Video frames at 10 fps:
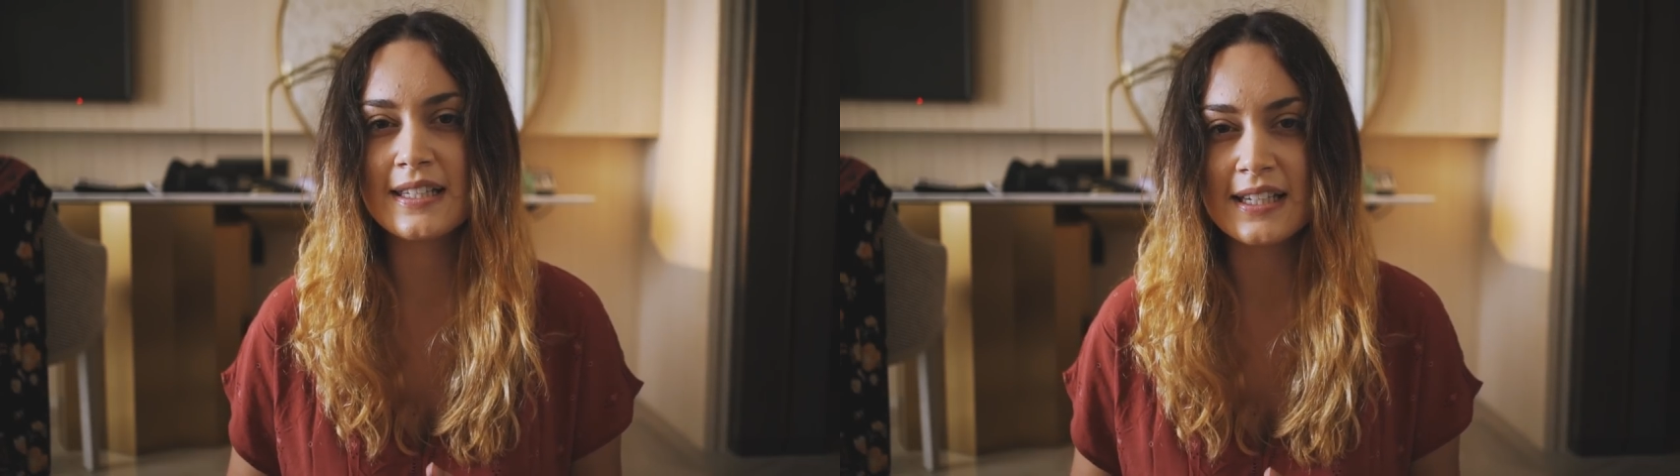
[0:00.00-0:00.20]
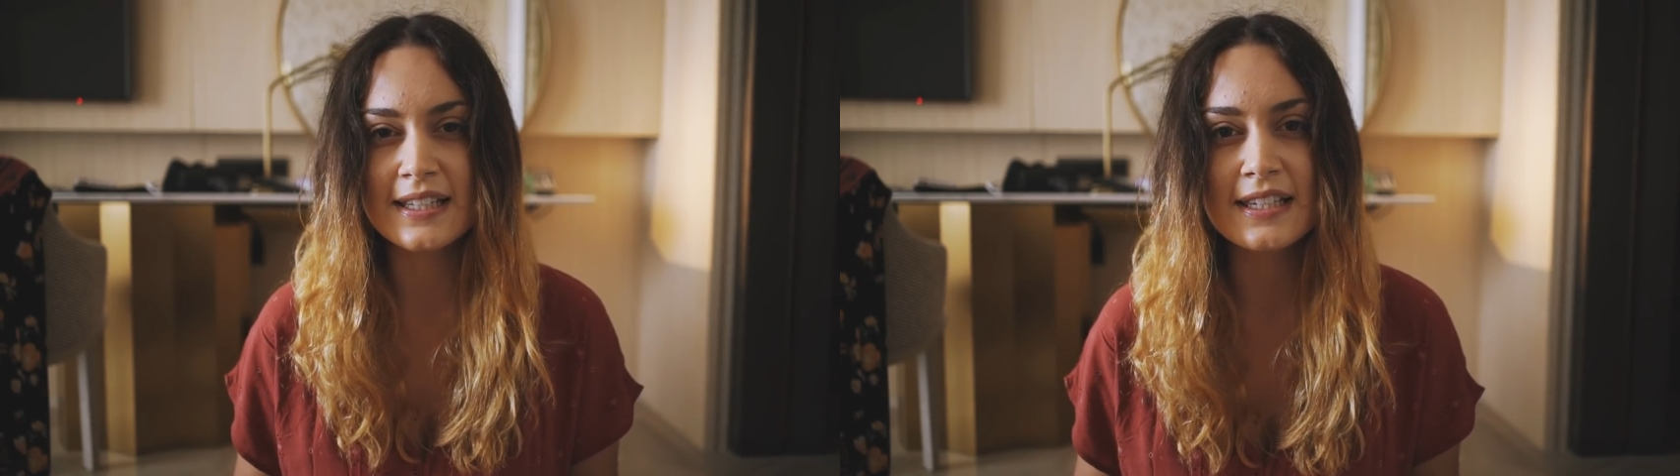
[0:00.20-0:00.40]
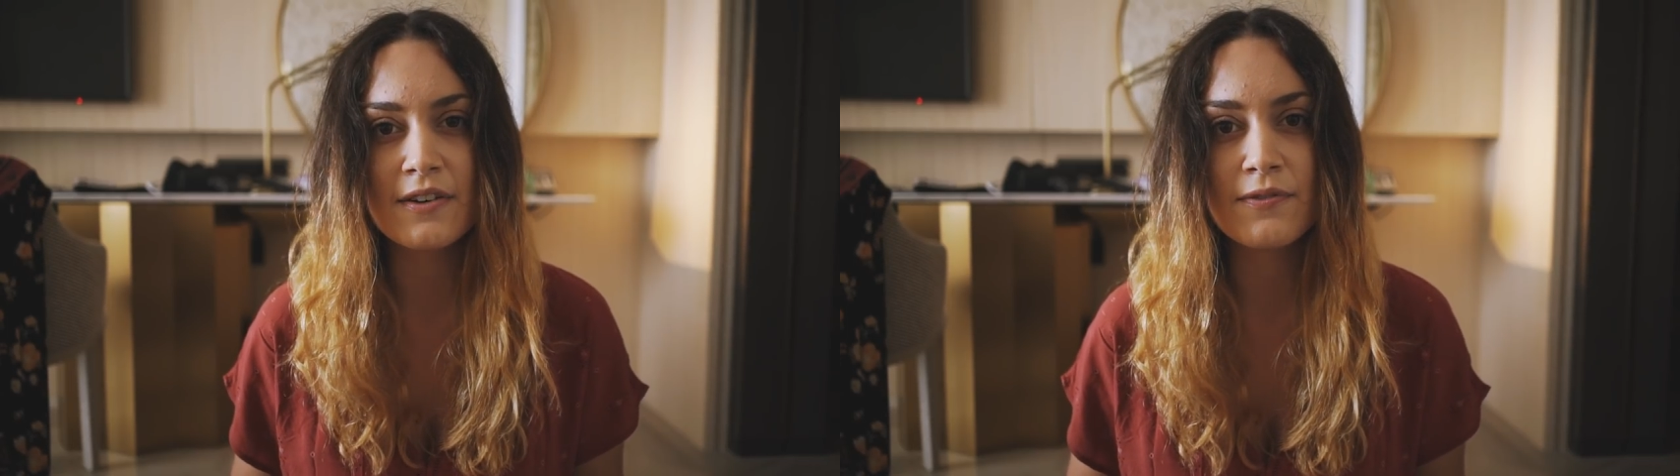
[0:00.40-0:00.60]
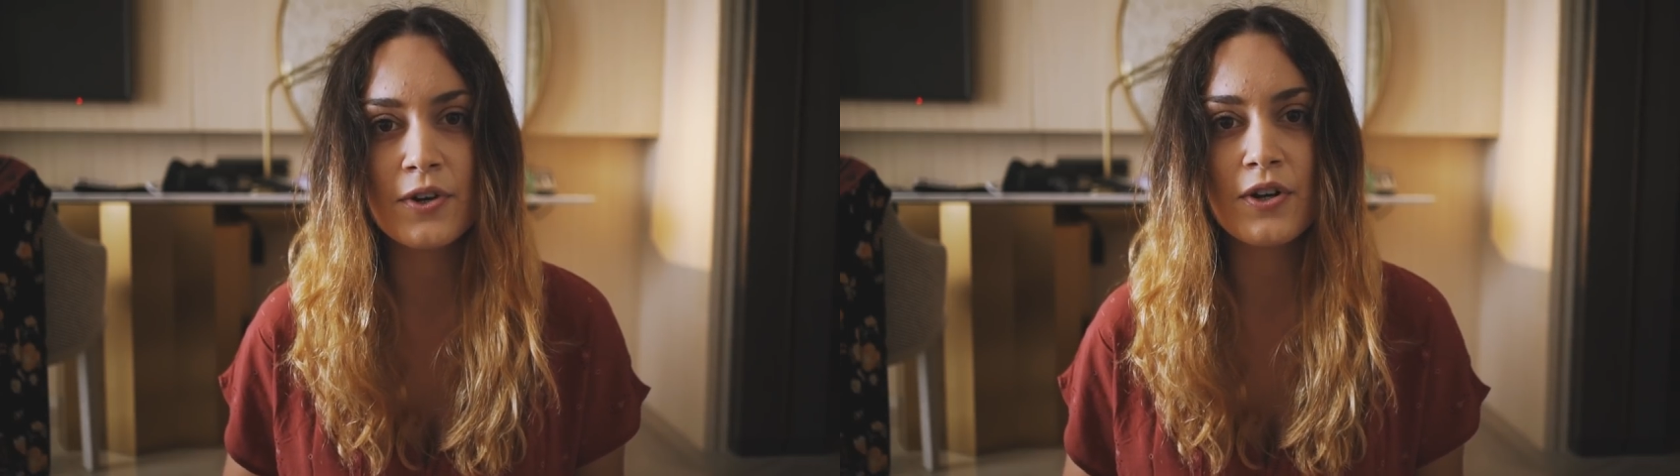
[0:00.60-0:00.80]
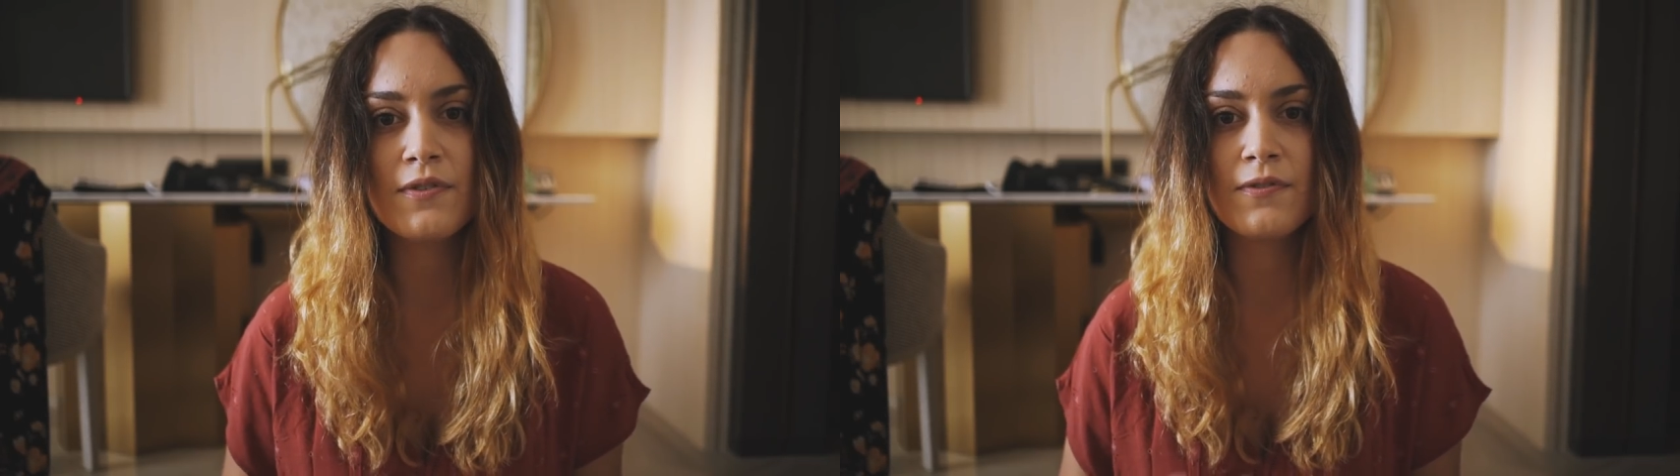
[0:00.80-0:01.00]
sunset
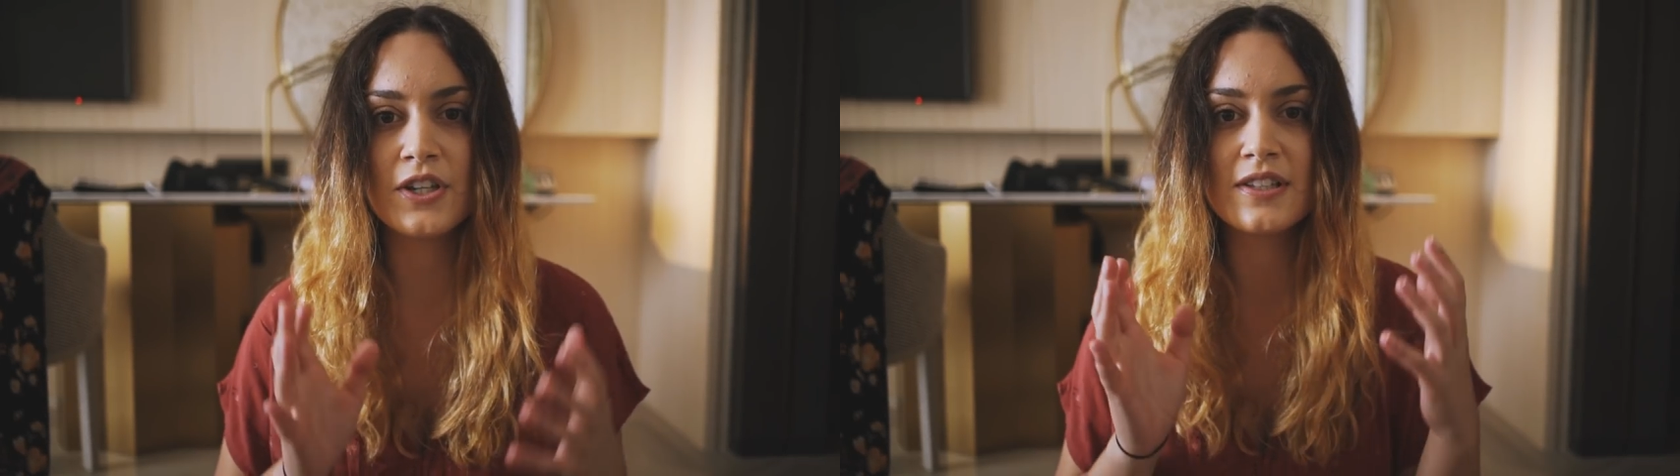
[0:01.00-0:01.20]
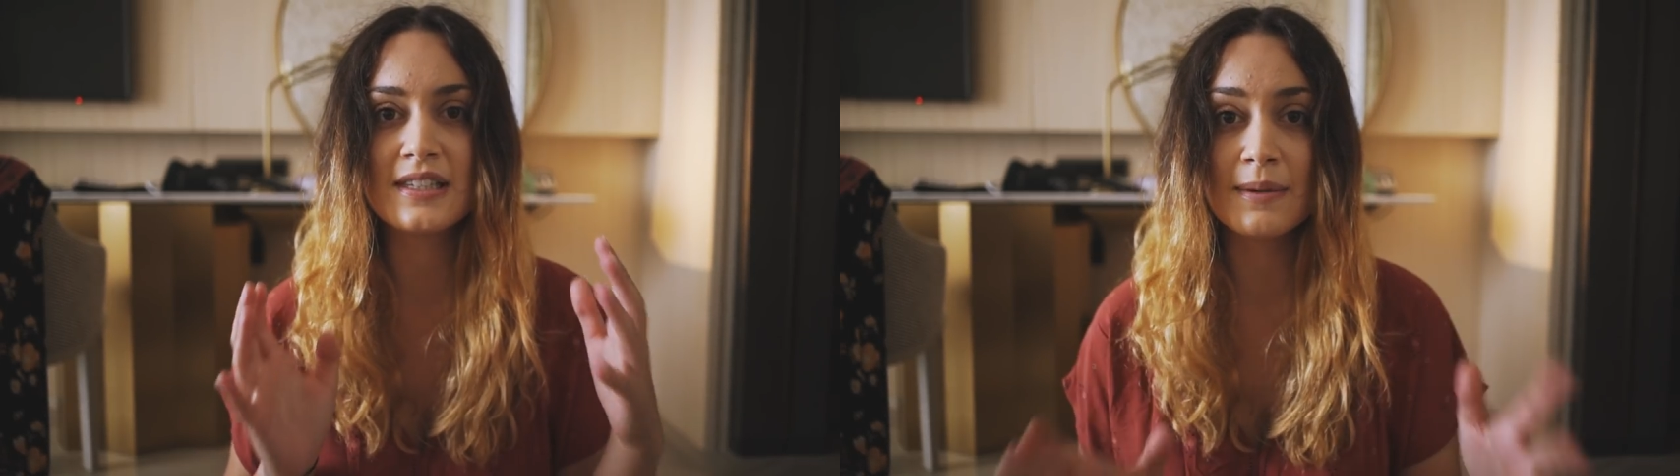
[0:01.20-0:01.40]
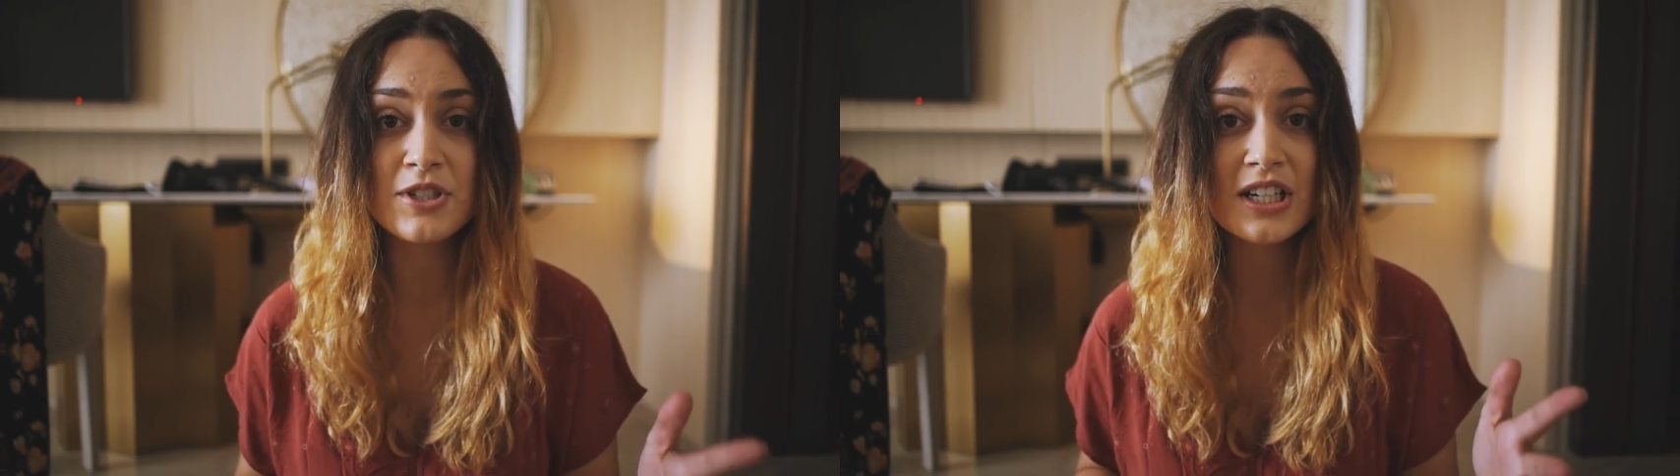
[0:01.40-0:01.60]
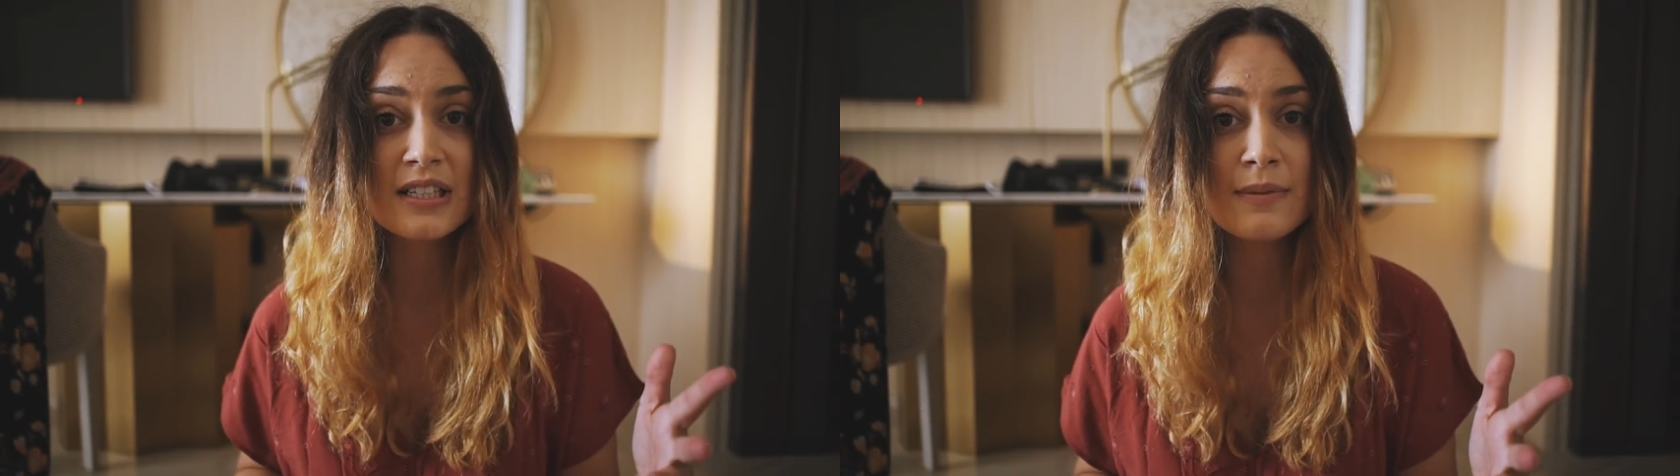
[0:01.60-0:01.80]
photo for your subject